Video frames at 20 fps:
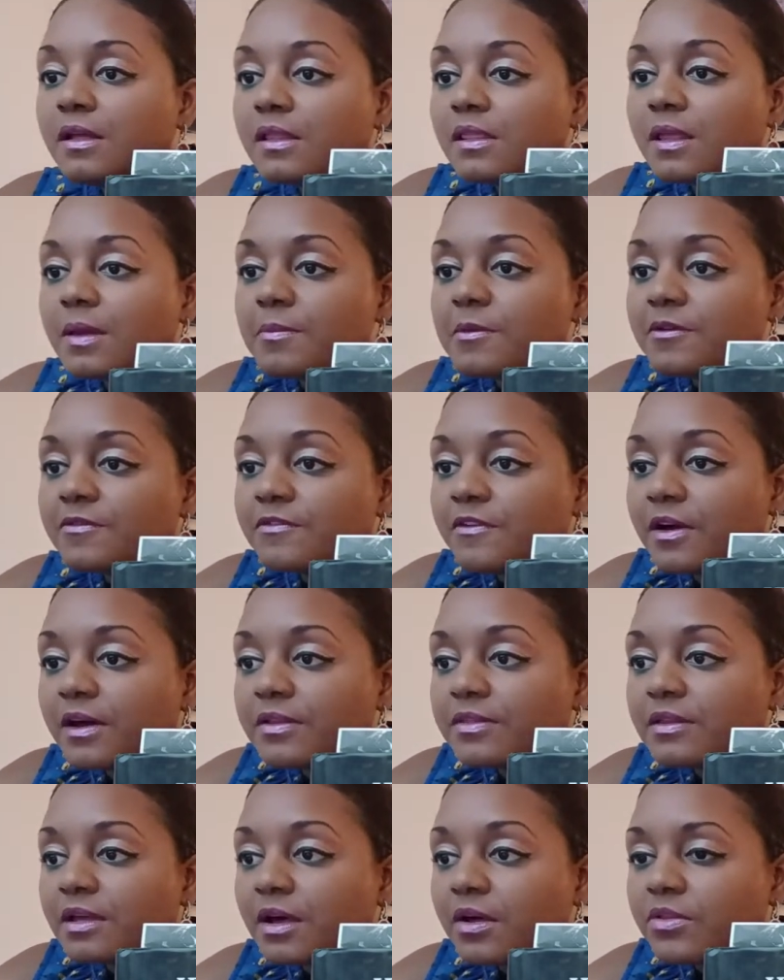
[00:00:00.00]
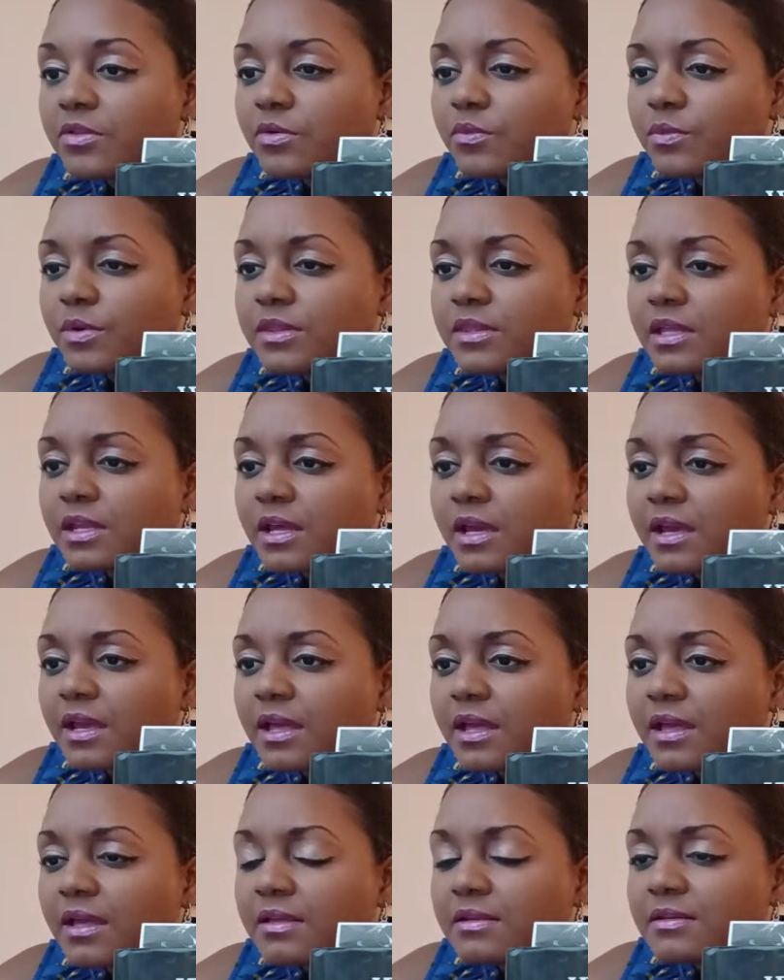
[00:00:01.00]
Let me find the other one that I
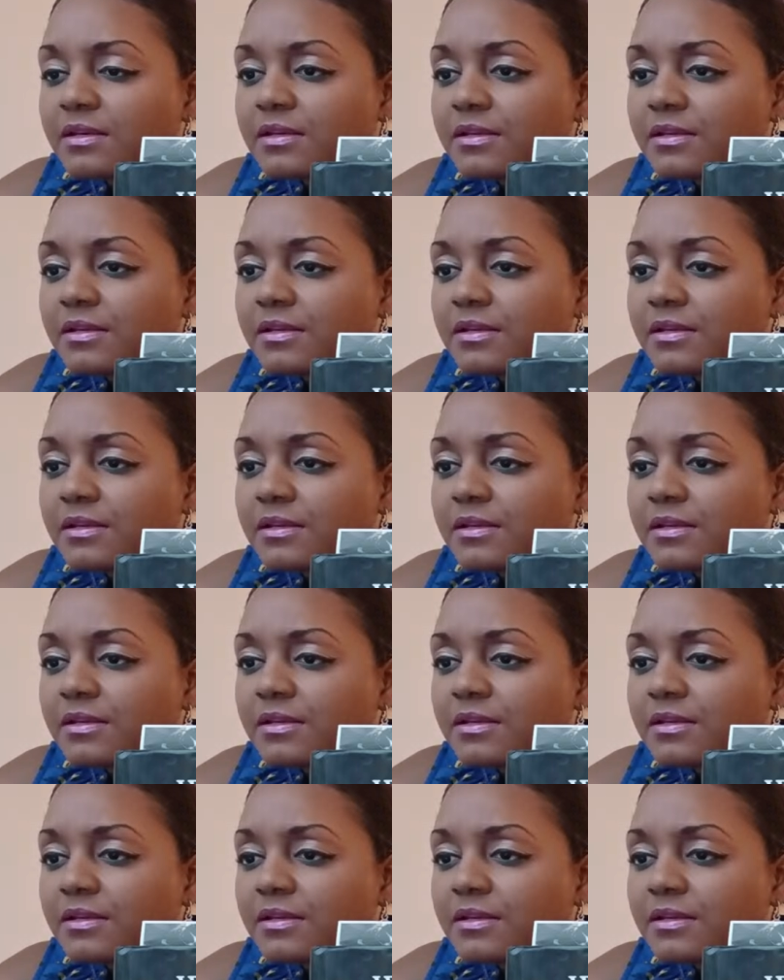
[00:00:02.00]
had.